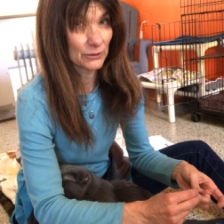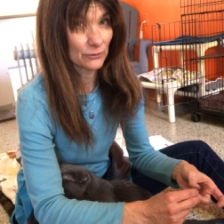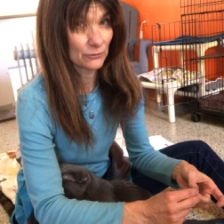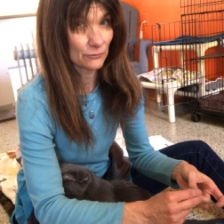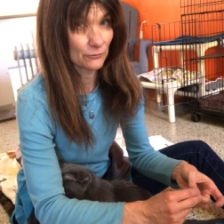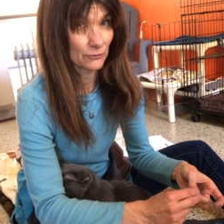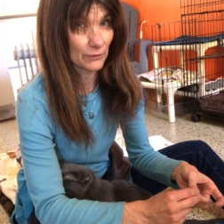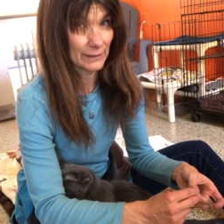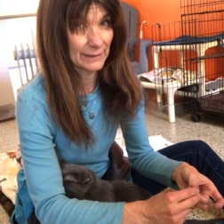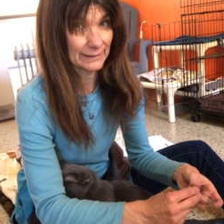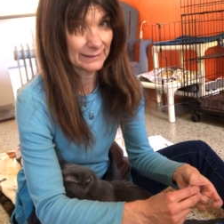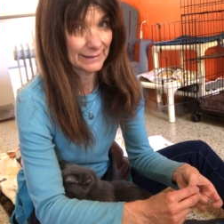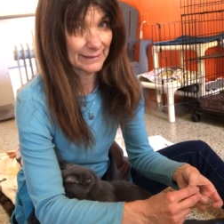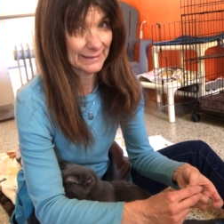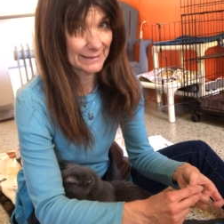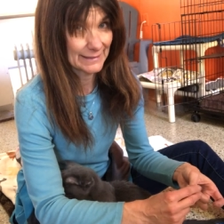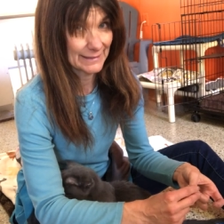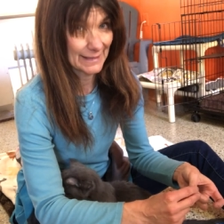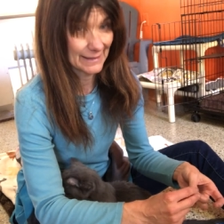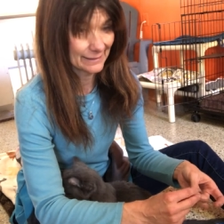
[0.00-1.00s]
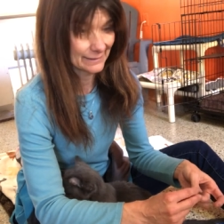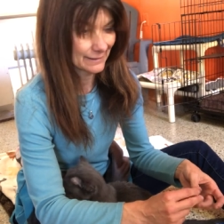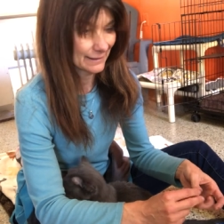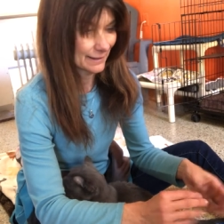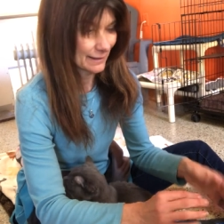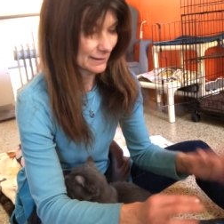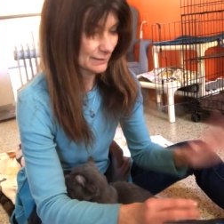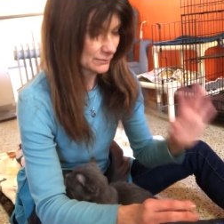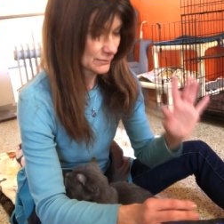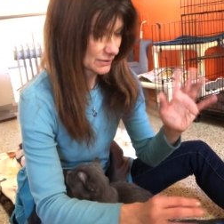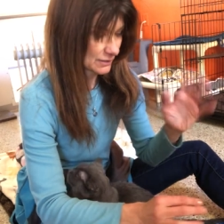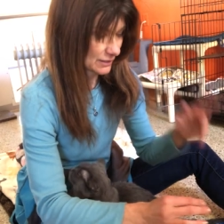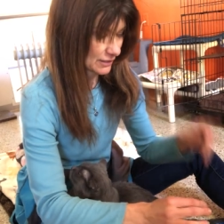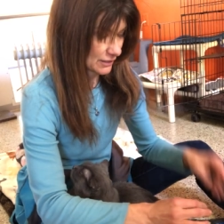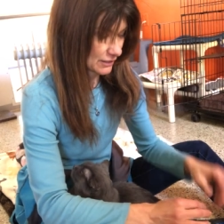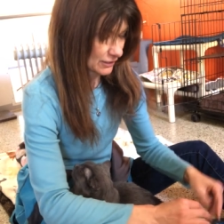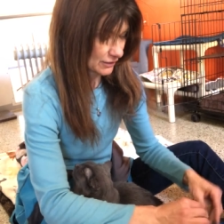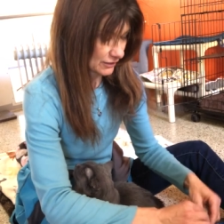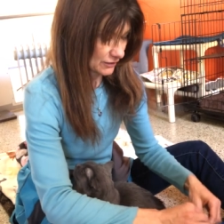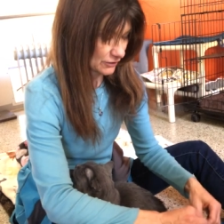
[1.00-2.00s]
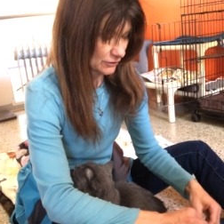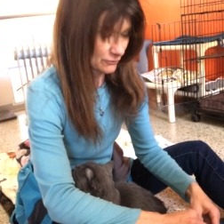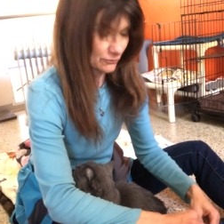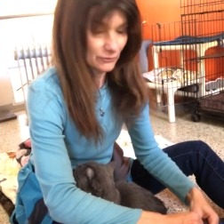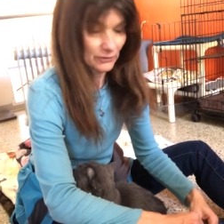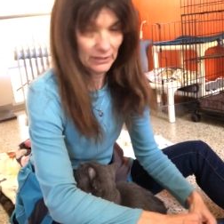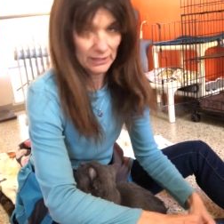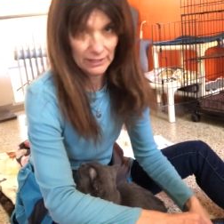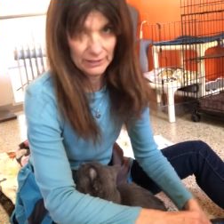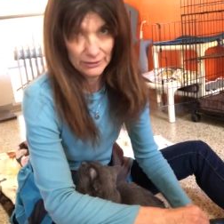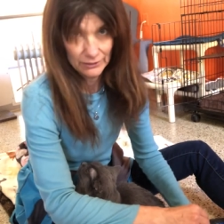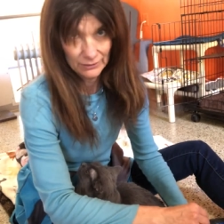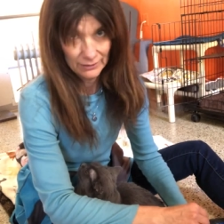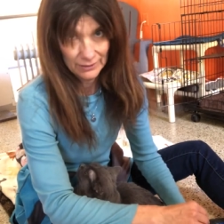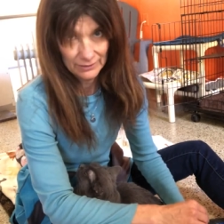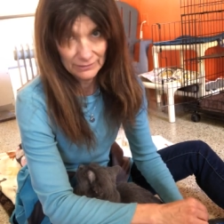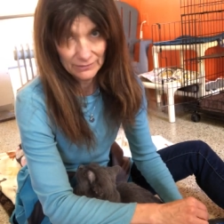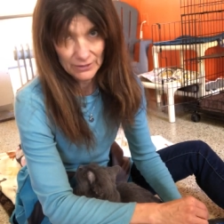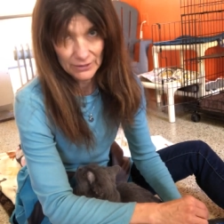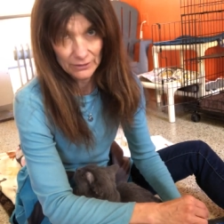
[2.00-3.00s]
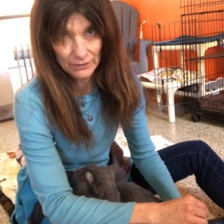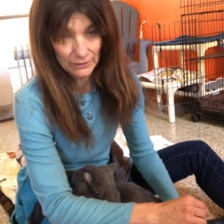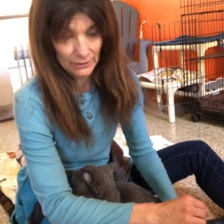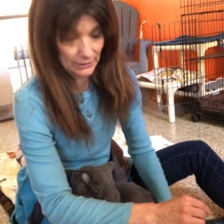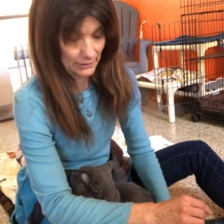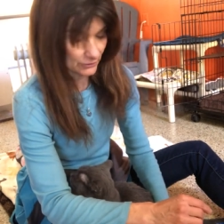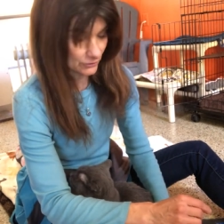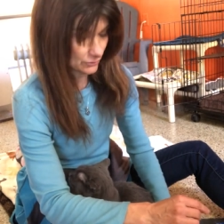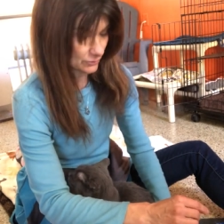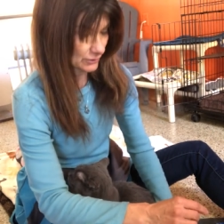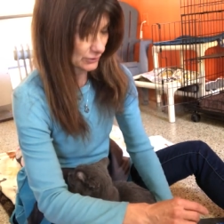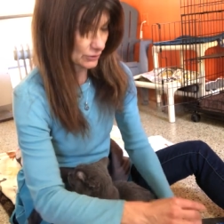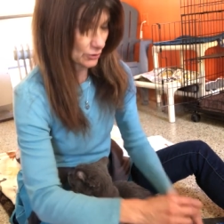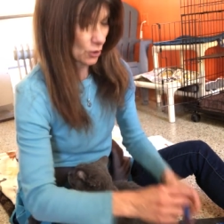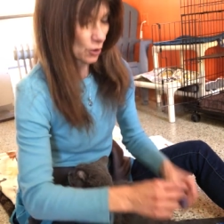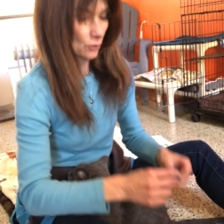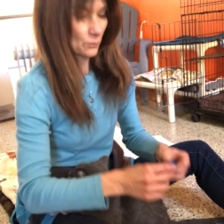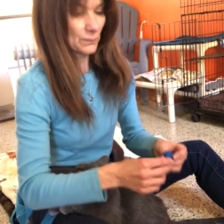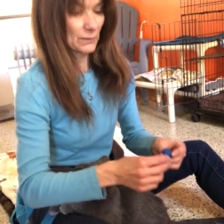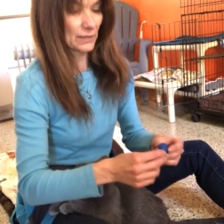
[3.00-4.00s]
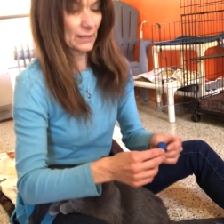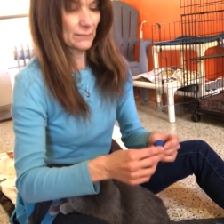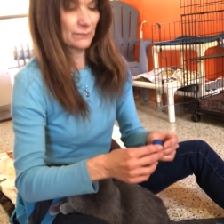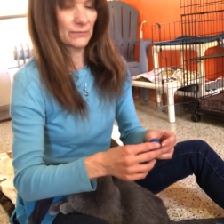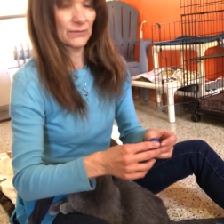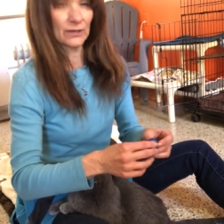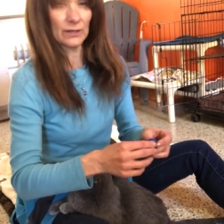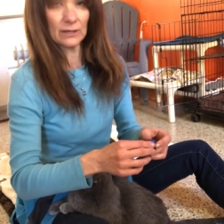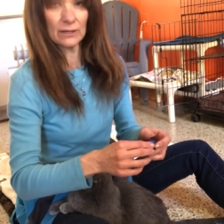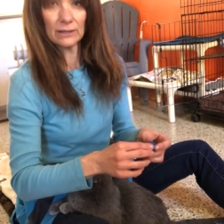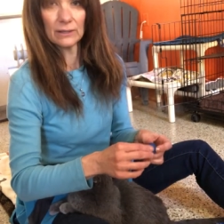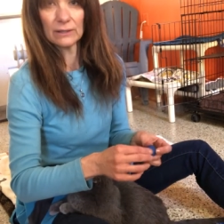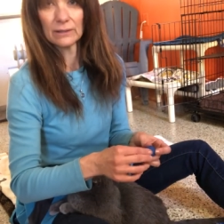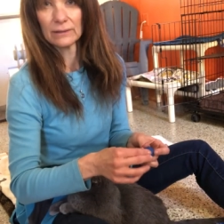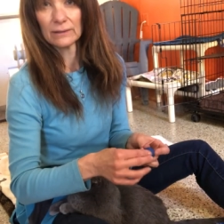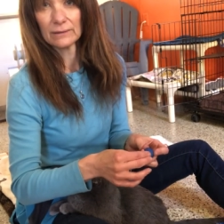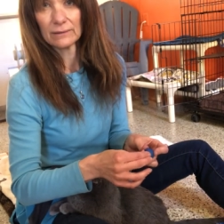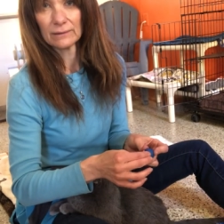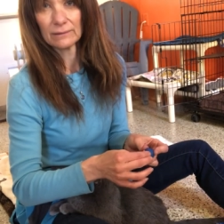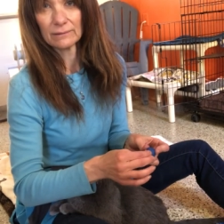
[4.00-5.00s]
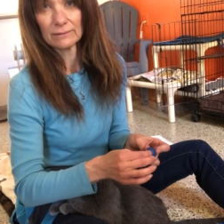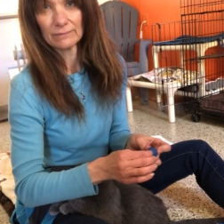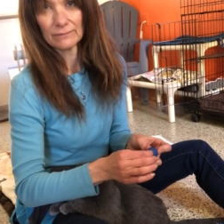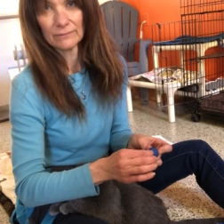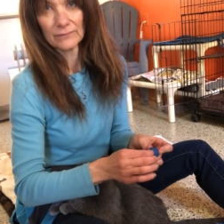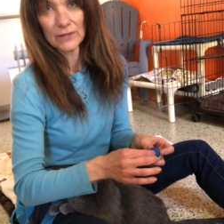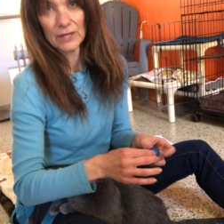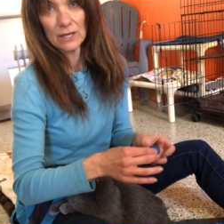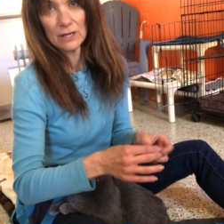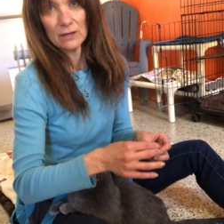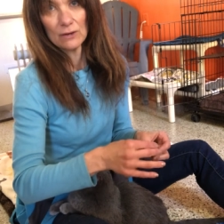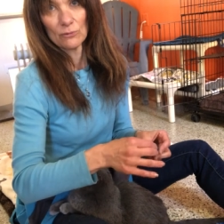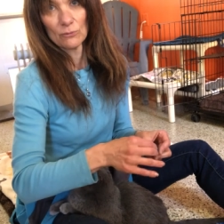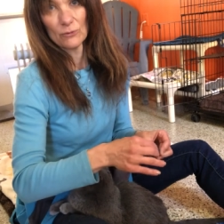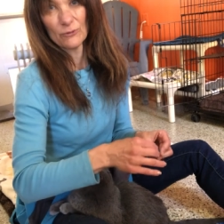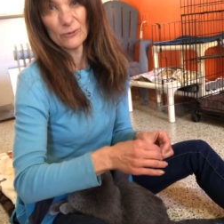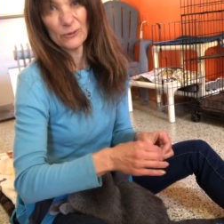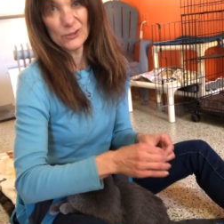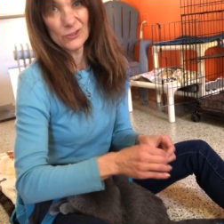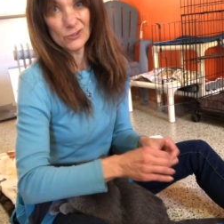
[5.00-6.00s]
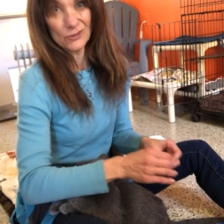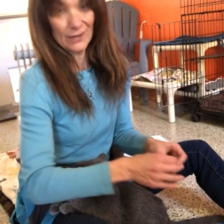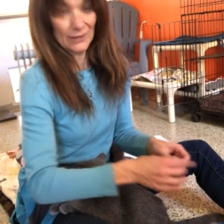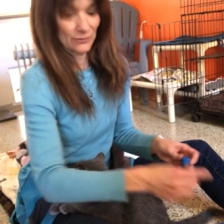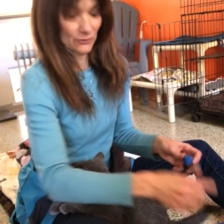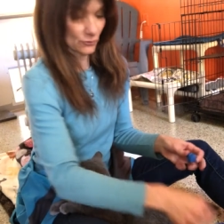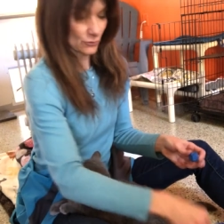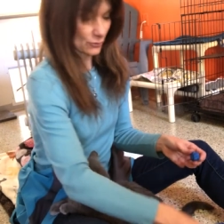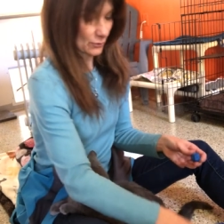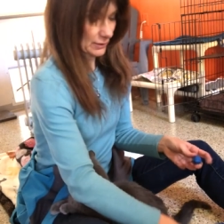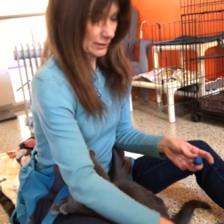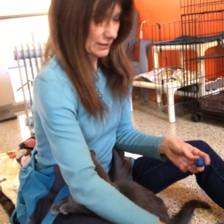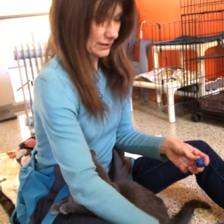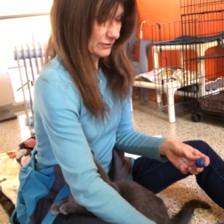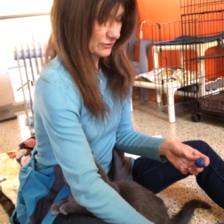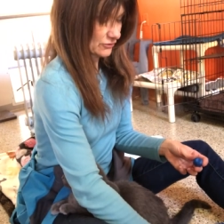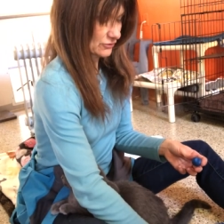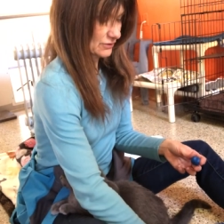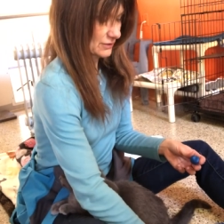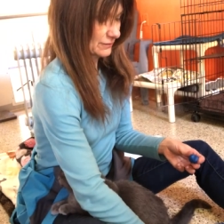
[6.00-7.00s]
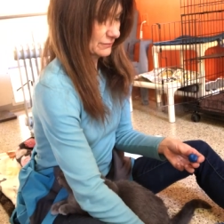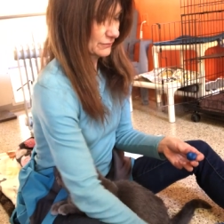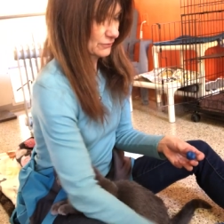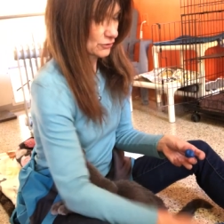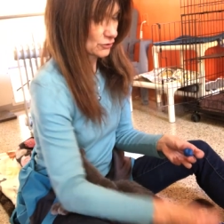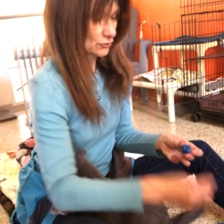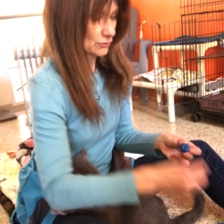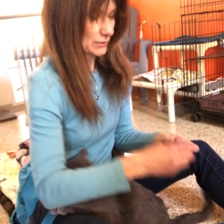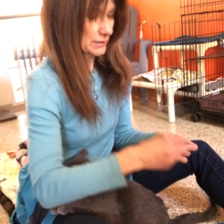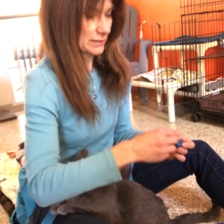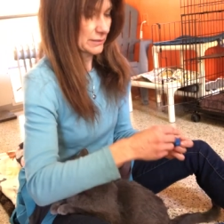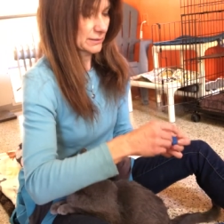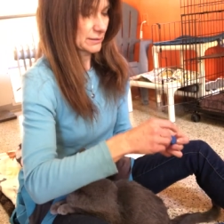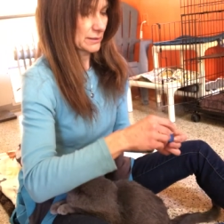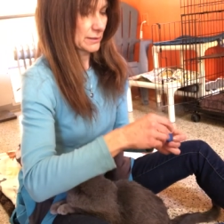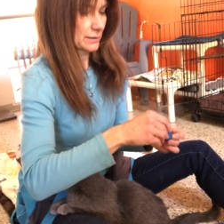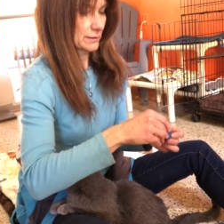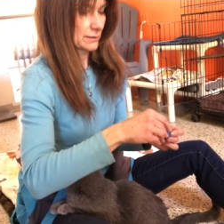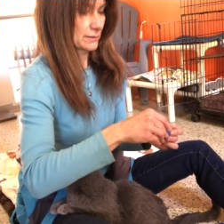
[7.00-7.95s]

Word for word: your friend like ten times, you feel like you live there and you can open up the refrigerator door and get yourself a treat.